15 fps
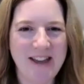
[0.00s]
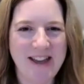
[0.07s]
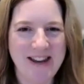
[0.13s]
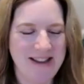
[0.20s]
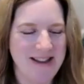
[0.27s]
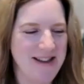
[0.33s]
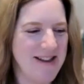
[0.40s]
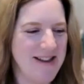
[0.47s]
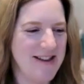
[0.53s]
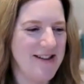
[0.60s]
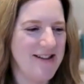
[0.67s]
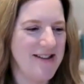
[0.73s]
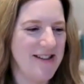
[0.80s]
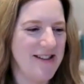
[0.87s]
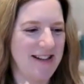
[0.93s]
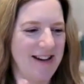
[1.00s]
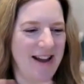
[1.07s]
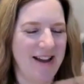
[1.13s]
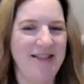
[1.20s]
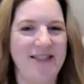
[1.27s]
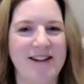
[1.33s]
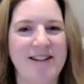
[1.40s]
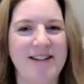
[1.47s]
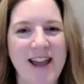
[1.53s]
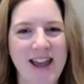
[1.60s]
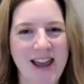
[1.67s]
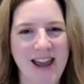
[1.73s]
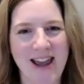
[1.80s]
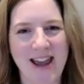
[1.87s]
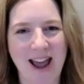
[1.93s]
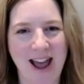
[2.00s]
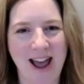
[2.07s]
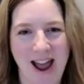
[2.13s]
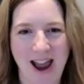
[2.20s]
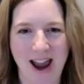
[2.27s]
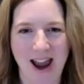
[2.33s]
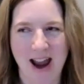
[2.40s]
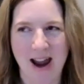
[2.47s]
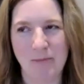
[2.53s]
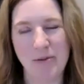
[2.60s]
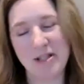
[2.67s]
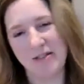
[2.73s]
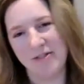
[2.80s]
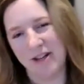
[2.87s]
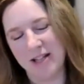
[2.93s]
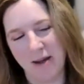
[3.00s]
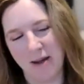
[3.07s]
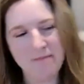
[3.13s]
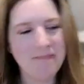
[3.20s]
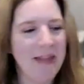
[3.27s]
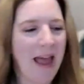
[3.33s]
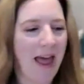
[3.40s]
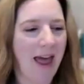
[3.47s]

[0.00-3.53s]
It is 9:30 Pacific time,